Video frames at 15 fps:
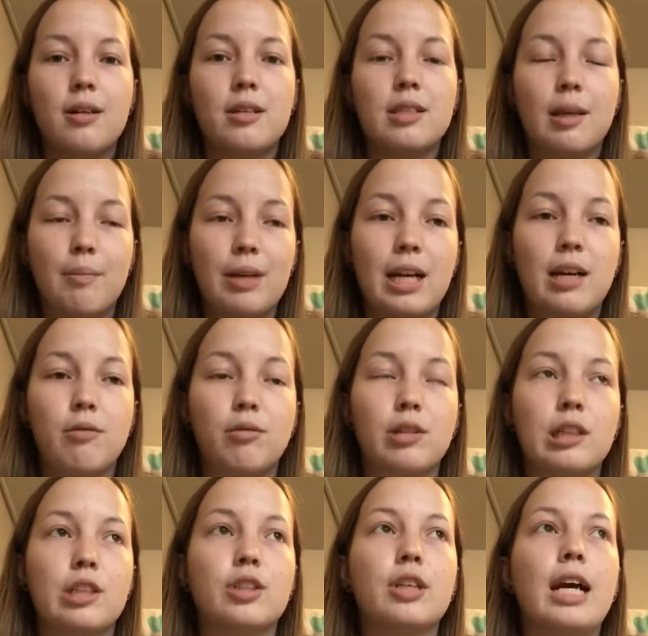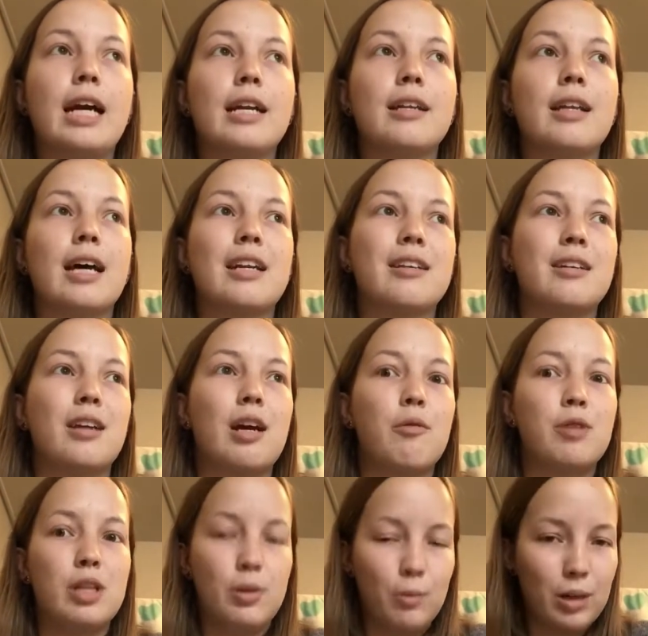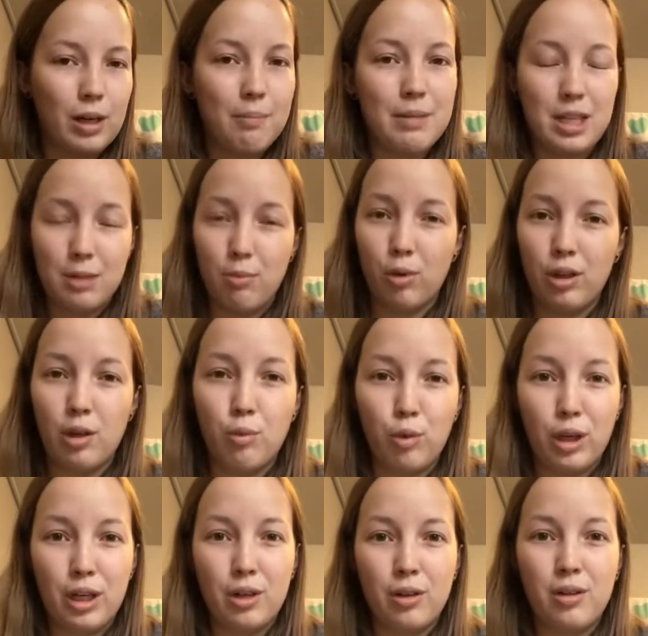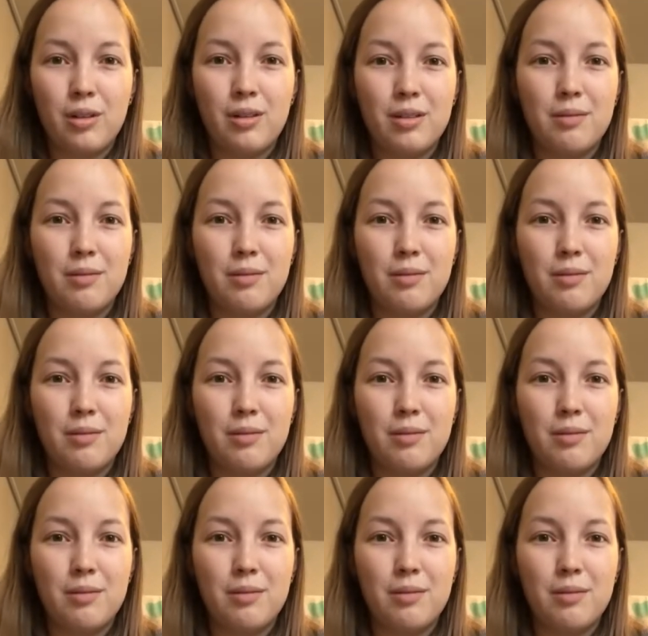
something I really tried, that I didn't want to miss more than one